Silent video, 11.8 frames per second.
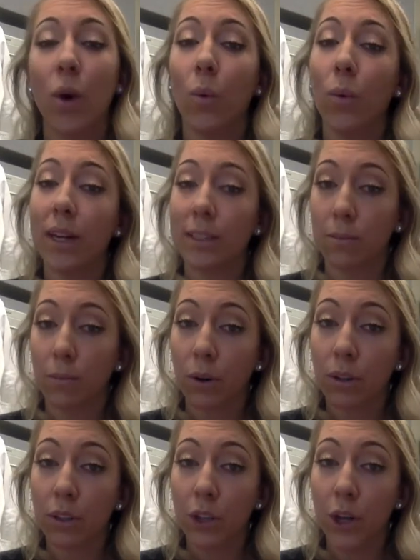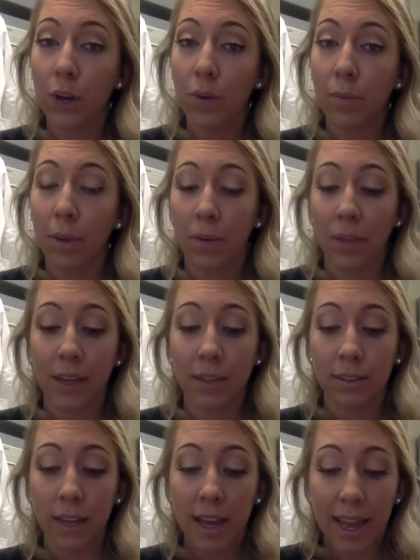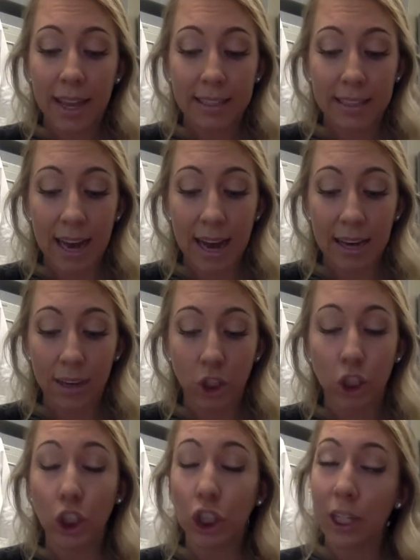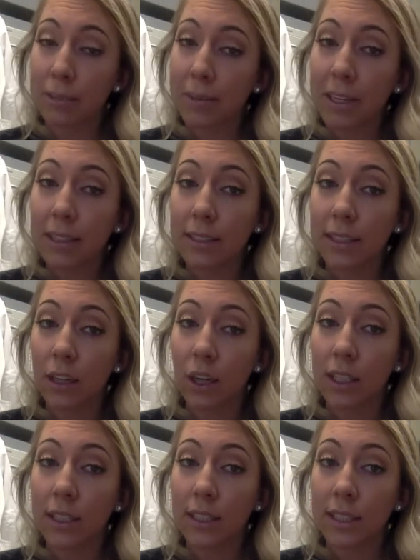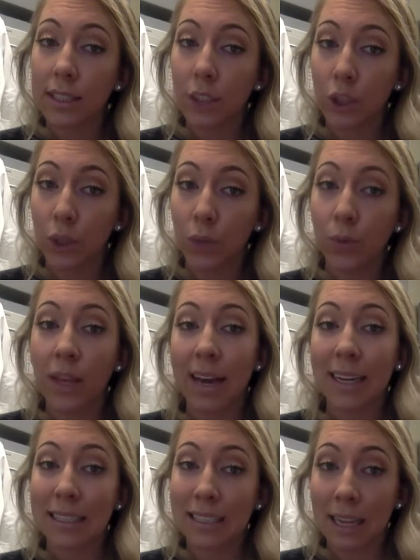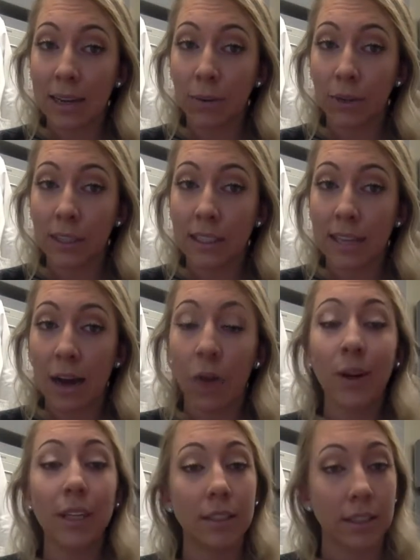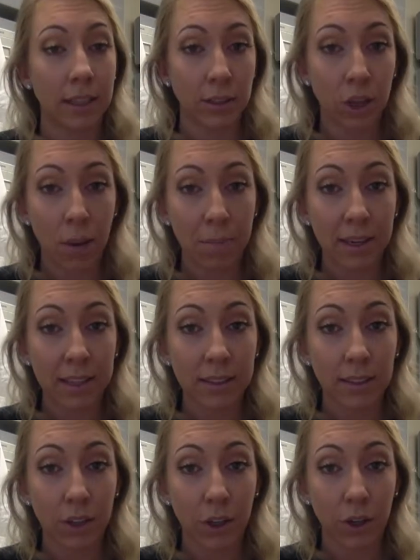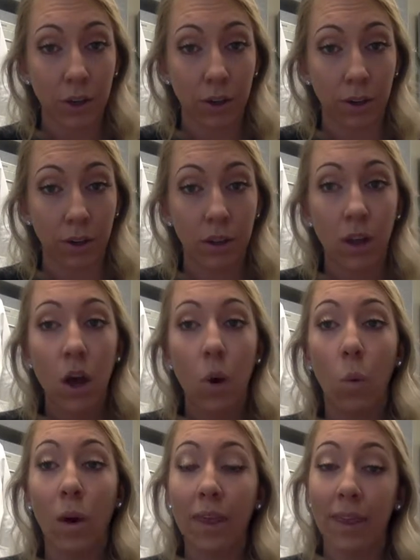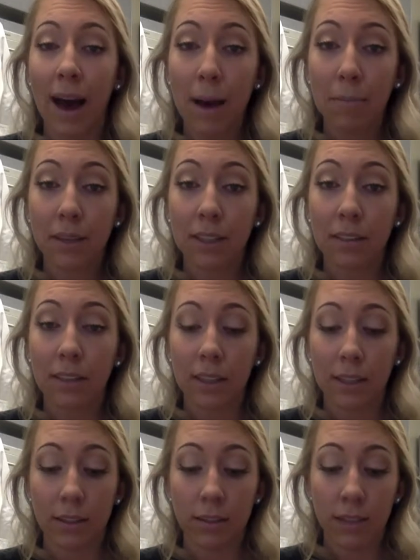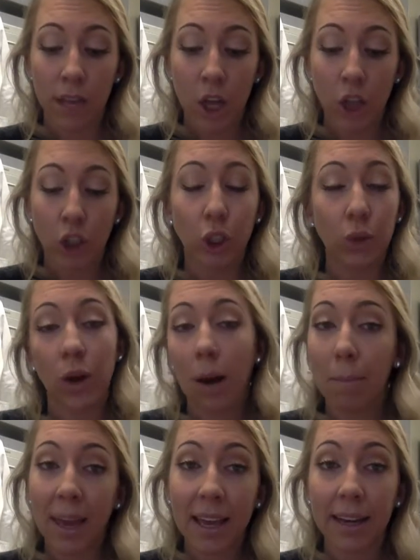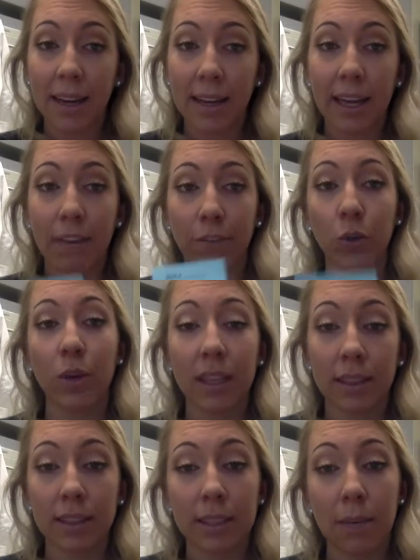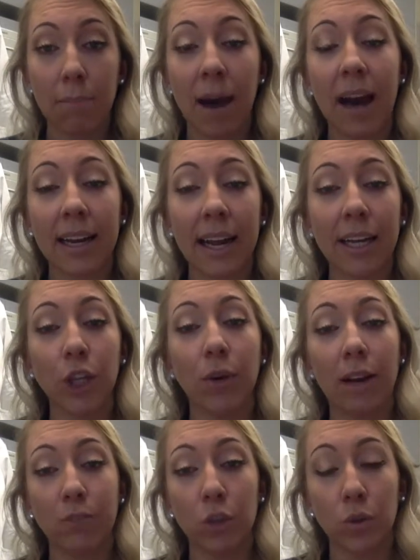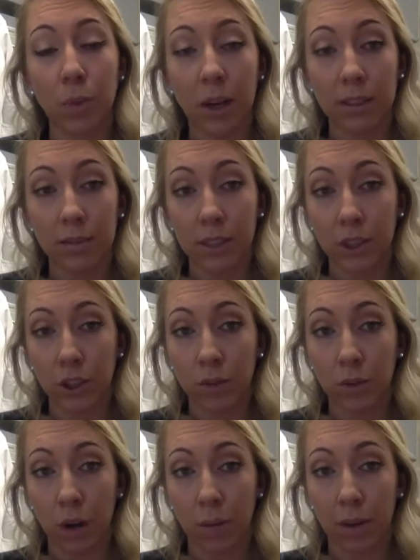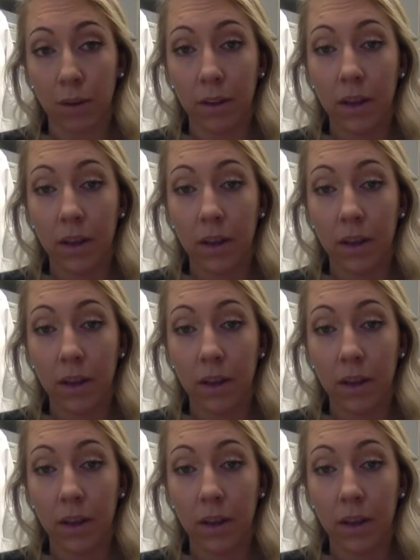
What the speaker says: What is important to know about this is that just because there is a tooth and a site written down does not mean it's concurred. What that means is, do not panic if you get the slip back and you have 2 spots of tissue trauma.